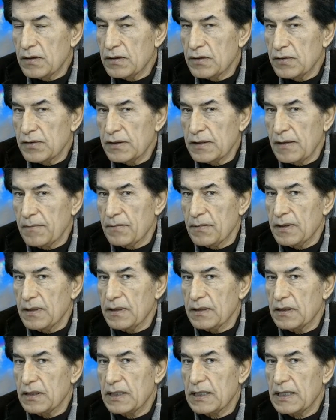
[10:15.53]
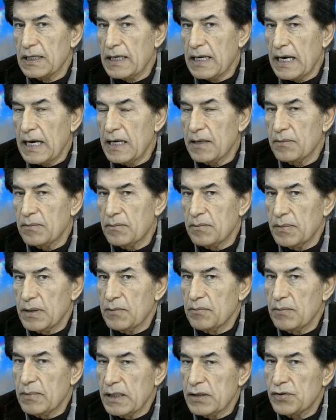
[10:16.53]
to something can be
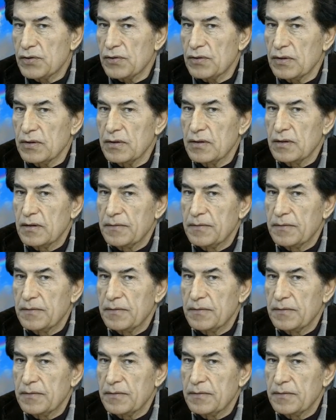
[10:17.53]
measured